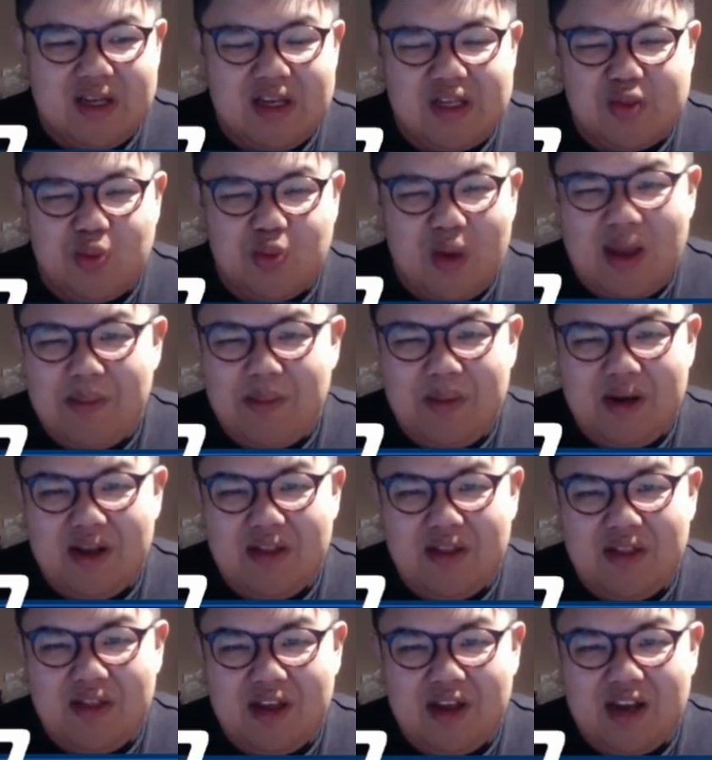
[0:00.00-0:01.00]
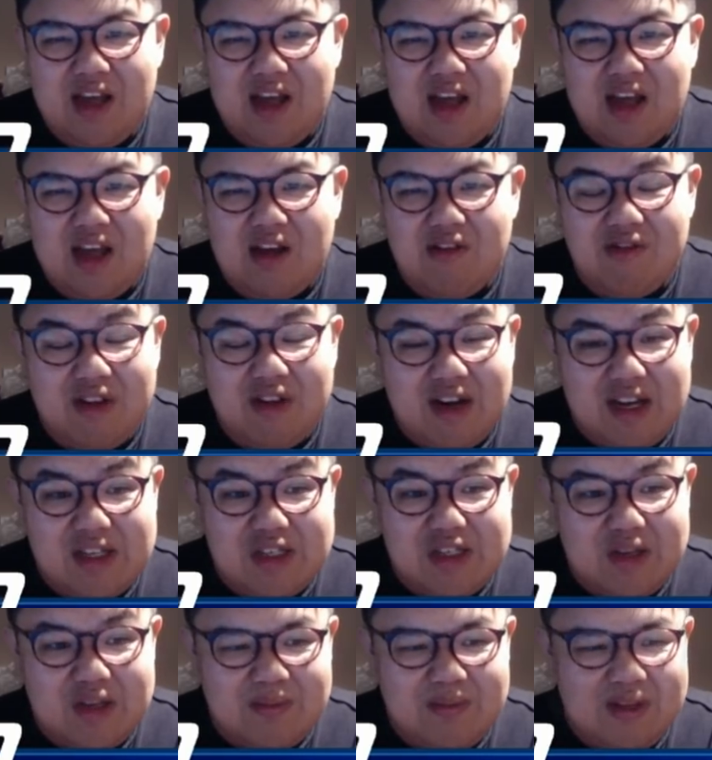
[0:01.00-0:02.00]
is way better than Red Eye
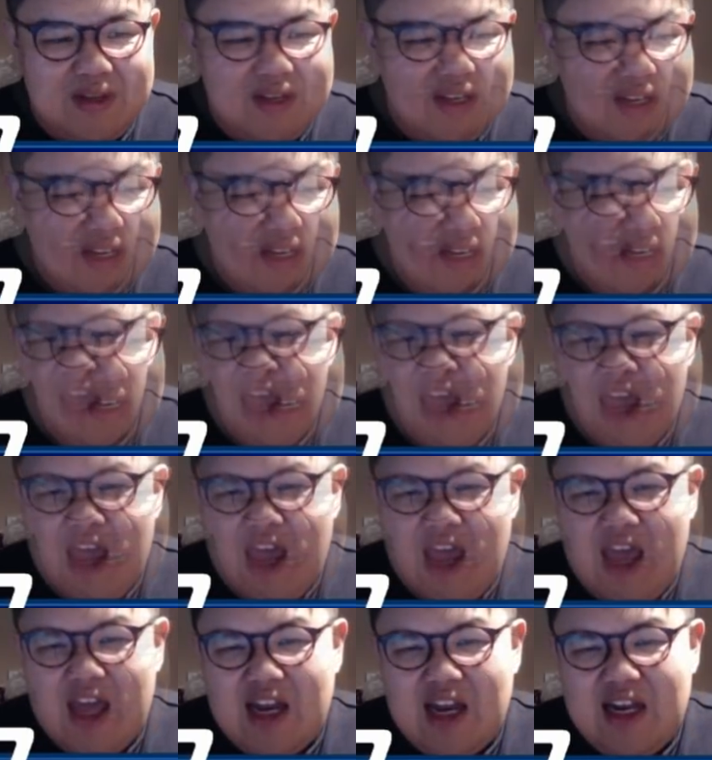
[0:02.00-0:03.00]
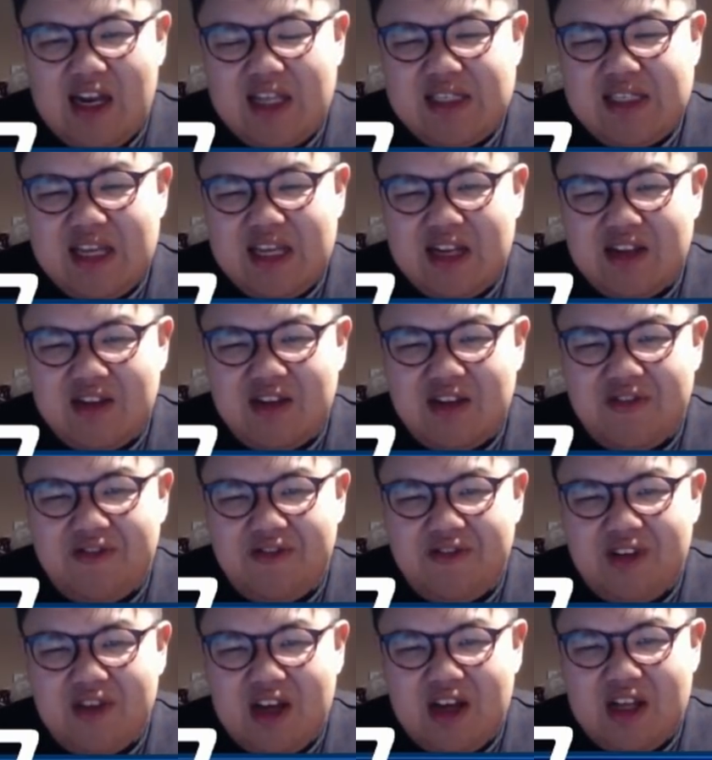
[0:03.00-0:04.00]
Zombie. And let's get into a
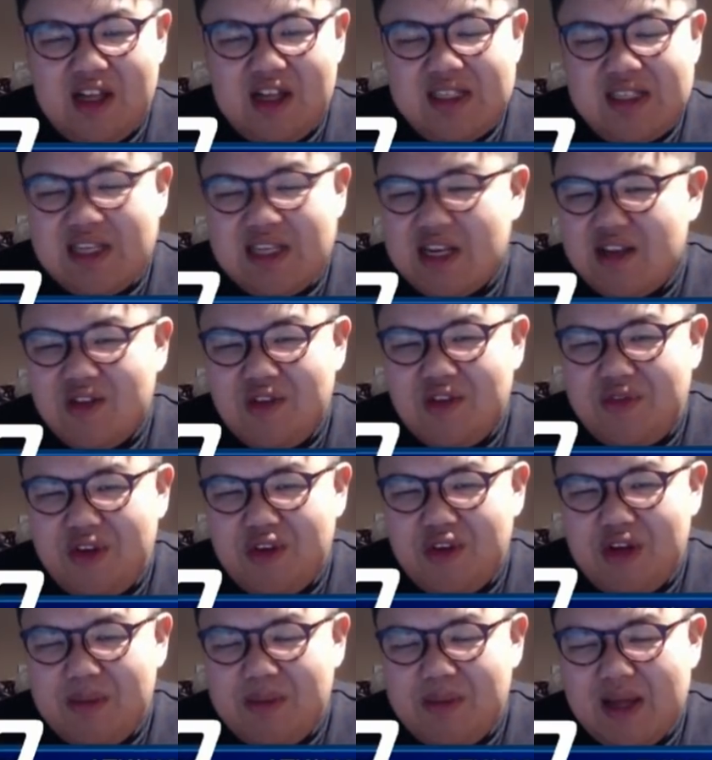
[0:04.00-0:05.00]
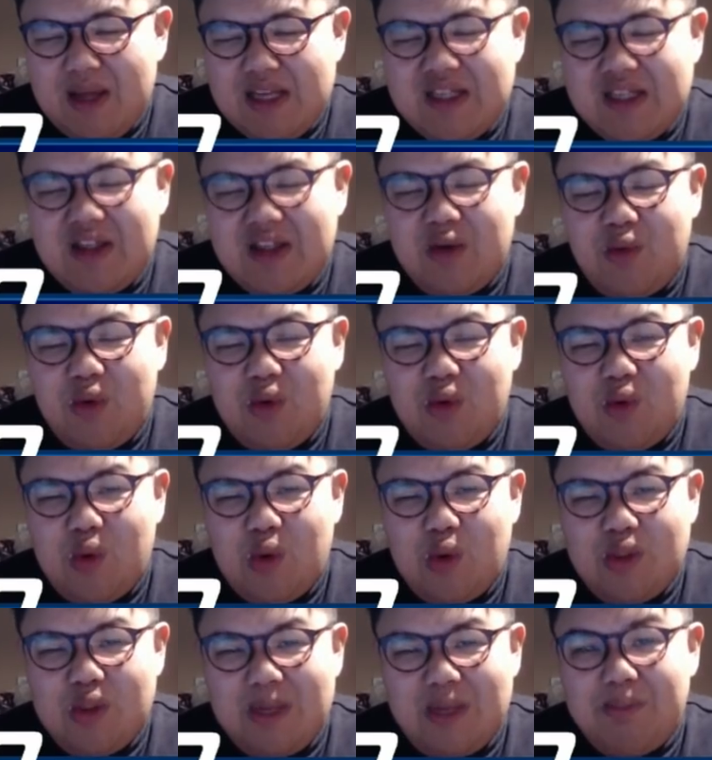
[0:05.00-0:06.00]
few replays, and then
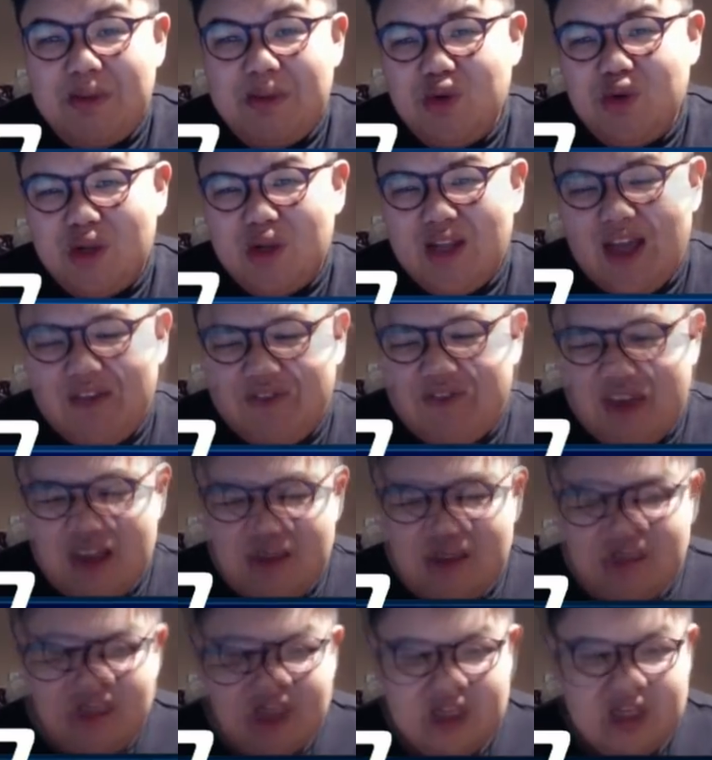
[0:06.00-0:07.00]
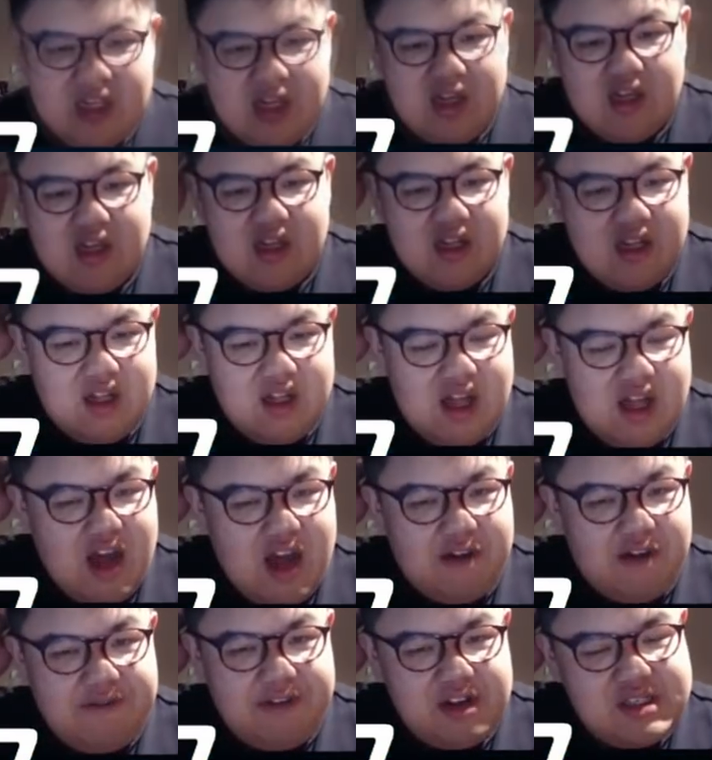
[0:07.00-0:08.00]
we'll jump into a live game.
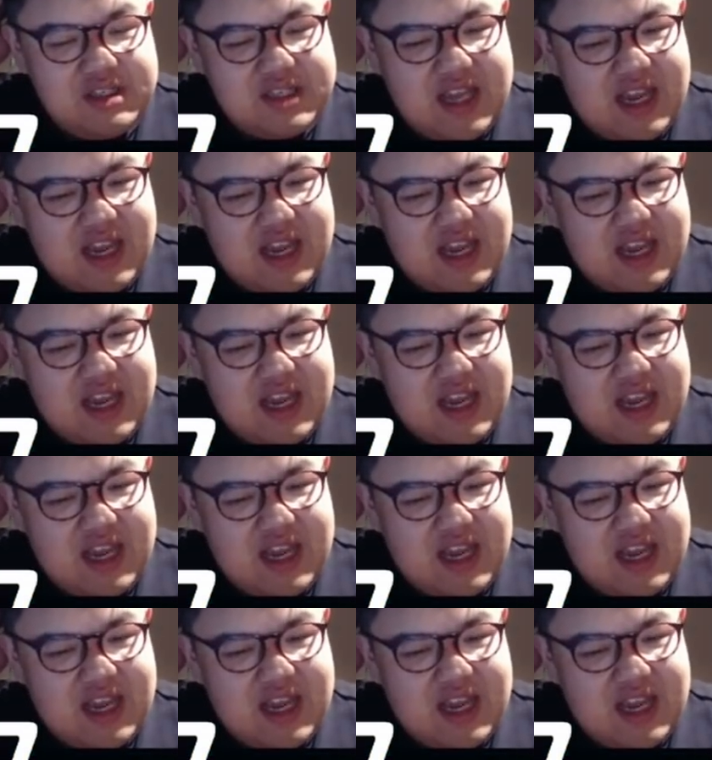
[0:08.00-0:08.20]
Our first